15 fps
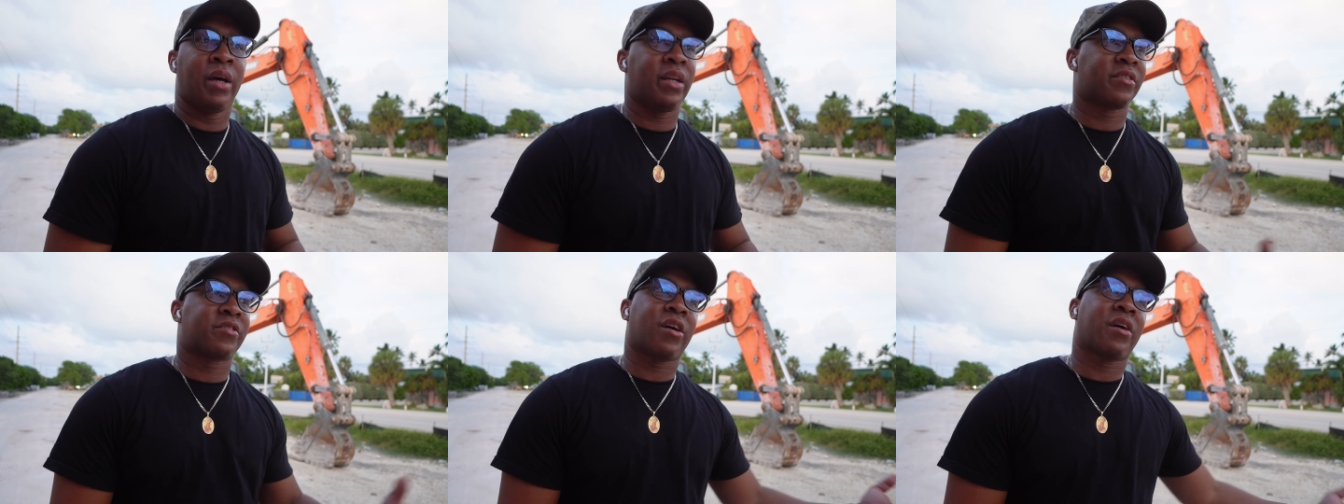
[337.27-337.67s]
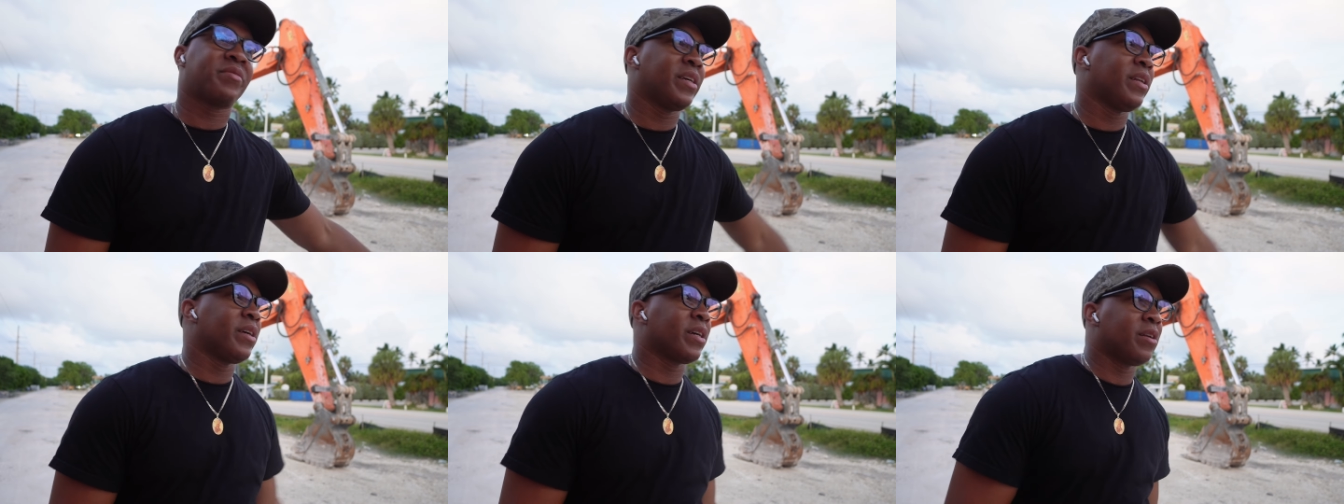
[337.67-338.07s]
And the
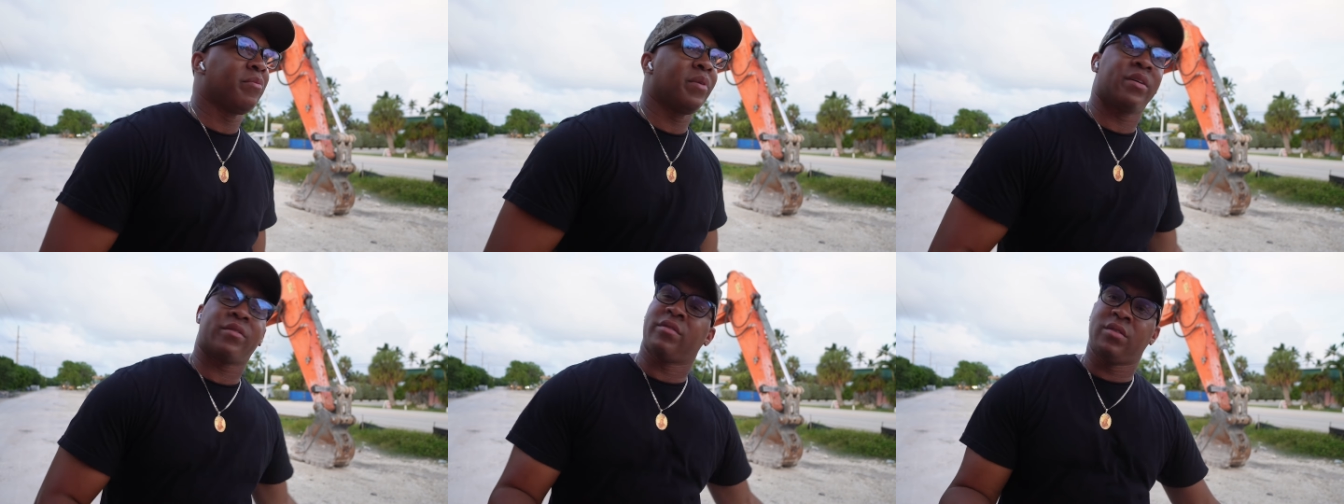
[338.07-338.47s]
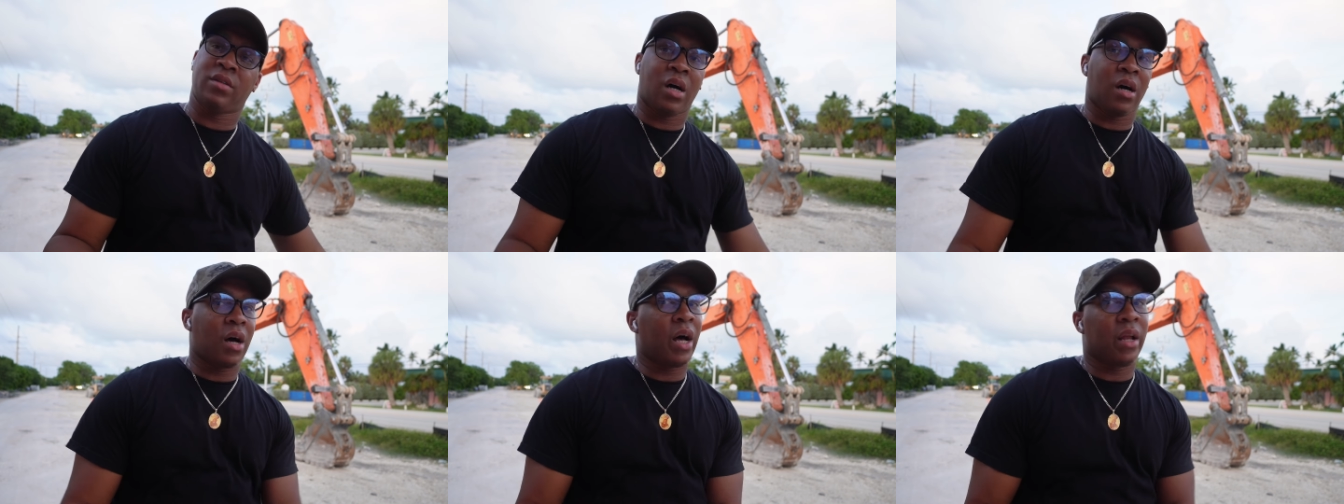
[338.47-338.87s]
tarps ain't looking a mess.
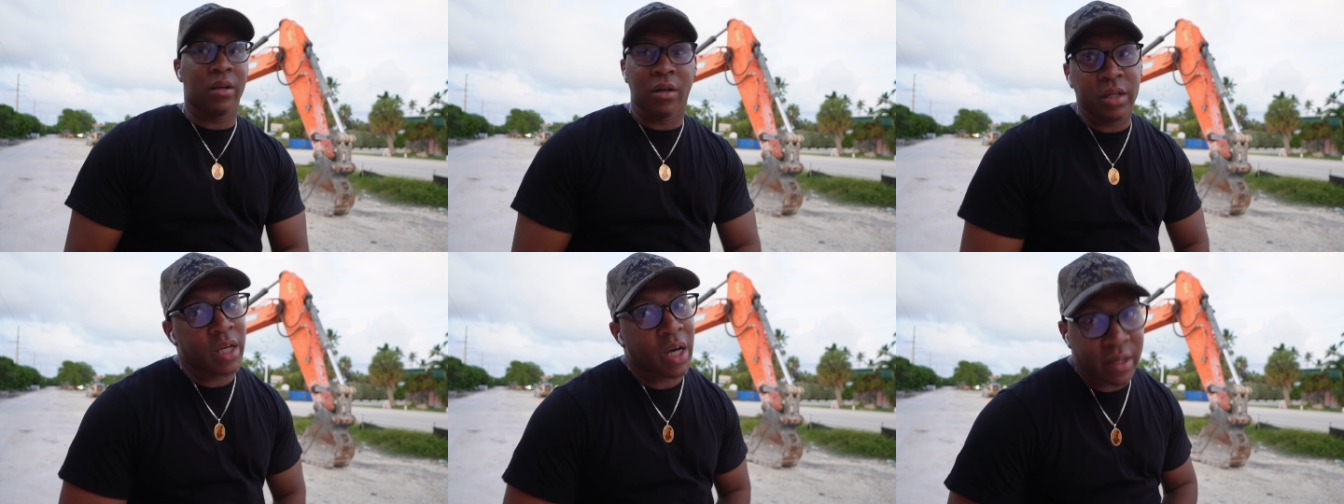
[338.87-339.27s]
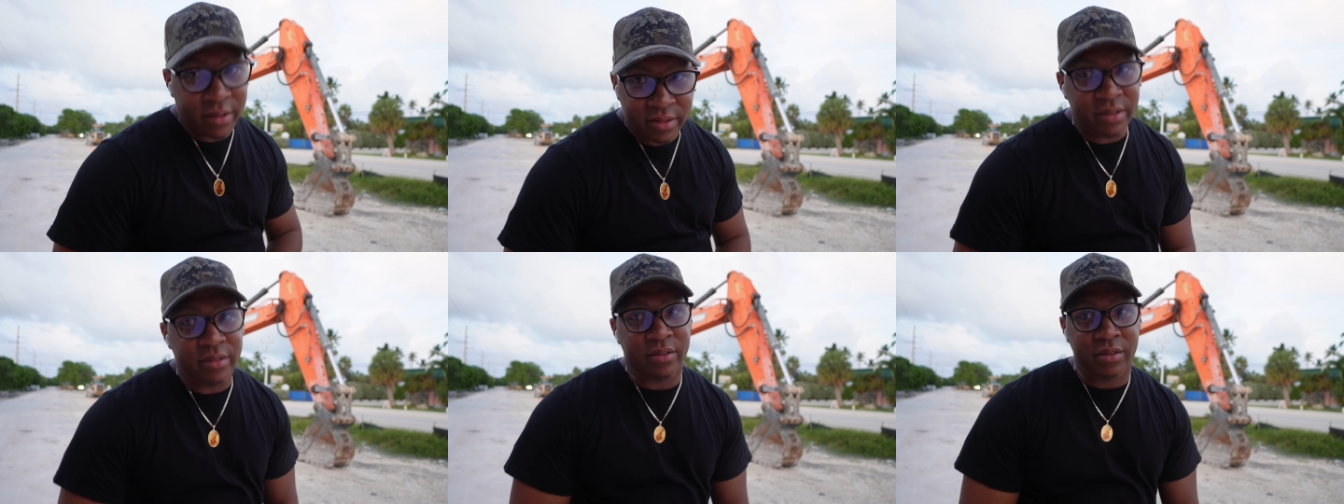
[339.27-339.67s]
I know y'all have
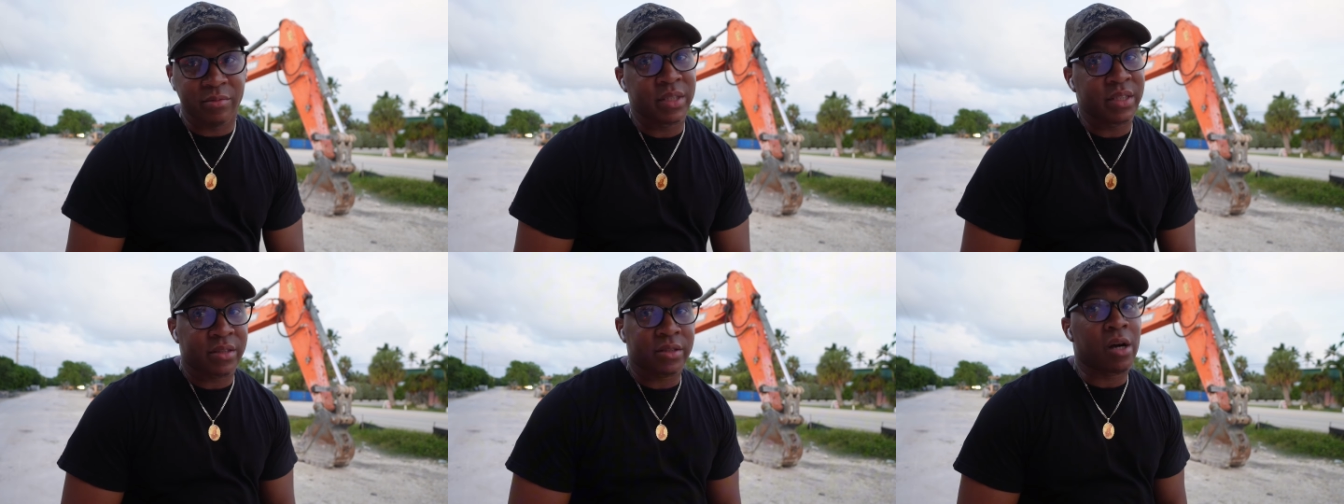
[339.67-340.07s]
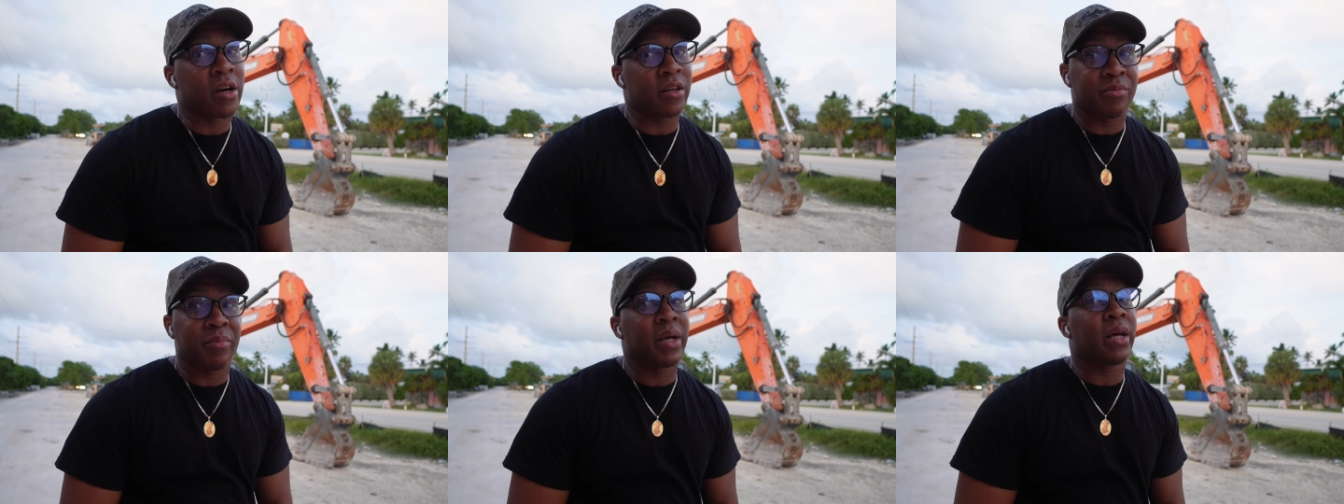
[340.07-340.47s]
seen some of these
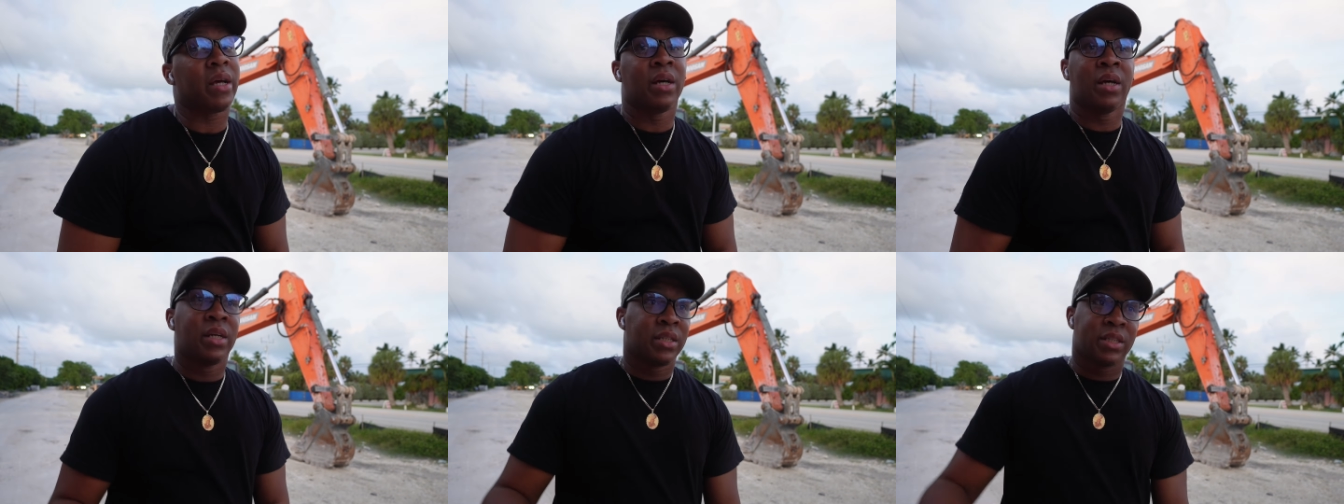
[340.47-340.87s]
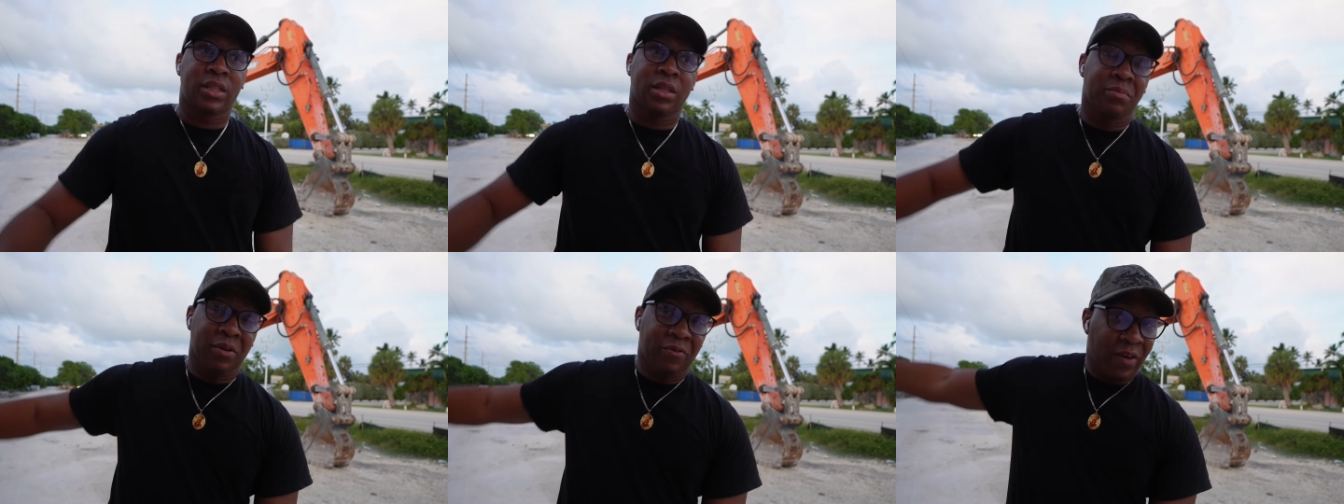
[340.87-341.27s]
tarps, man.
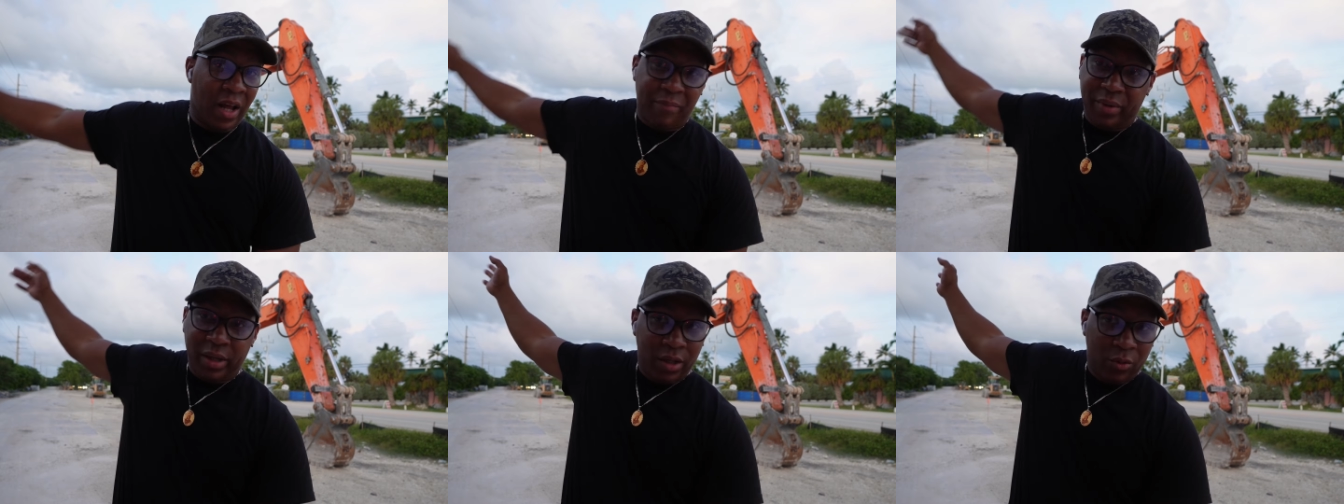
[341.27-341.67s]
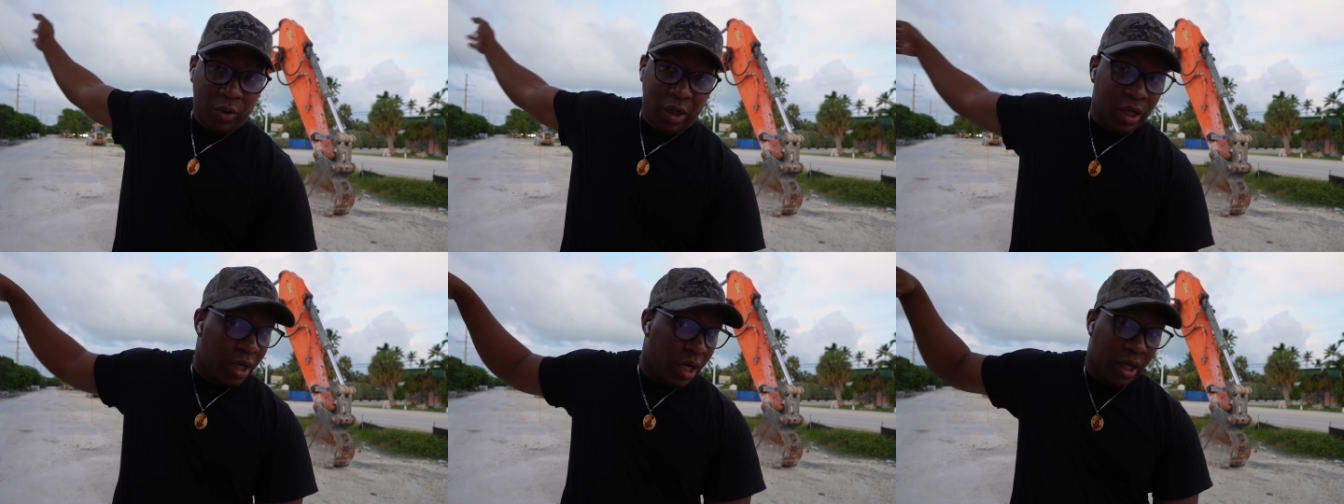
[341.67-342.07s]
Shit be flapping in the
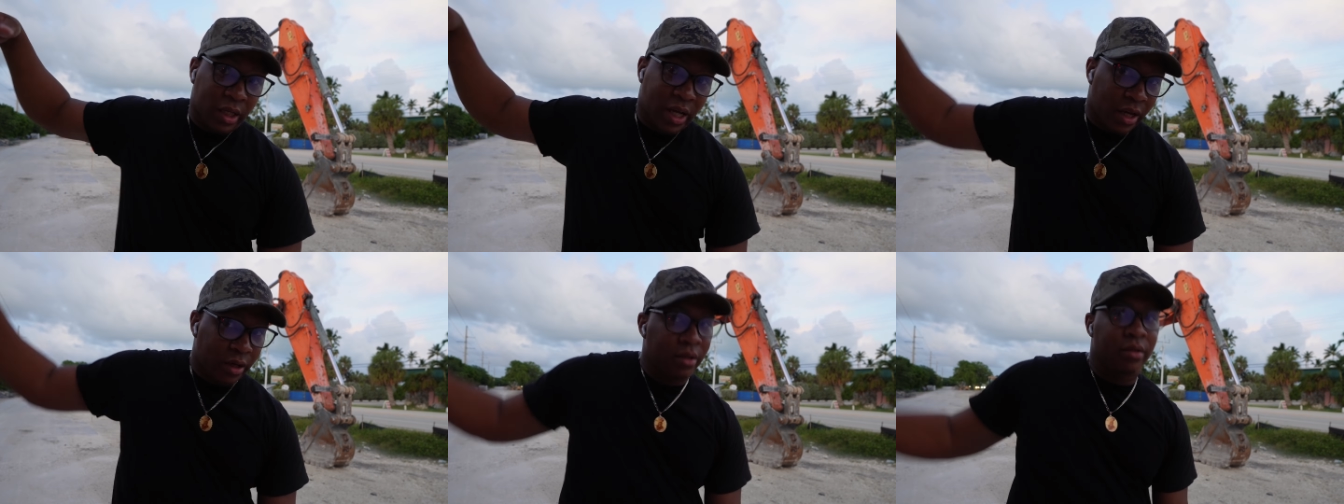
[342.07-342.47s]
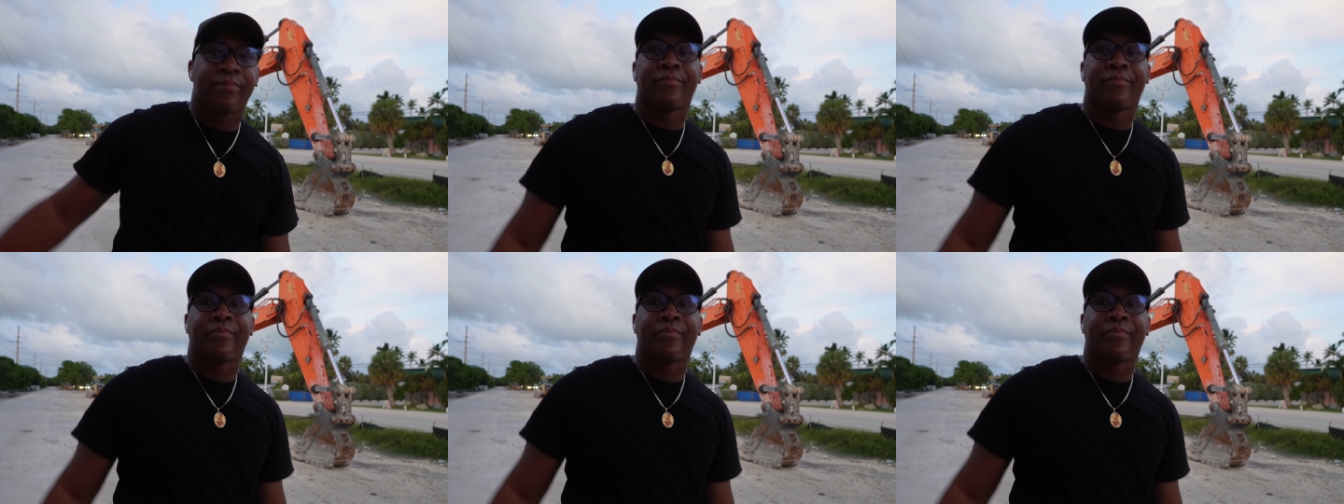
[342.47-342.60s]
wind all down.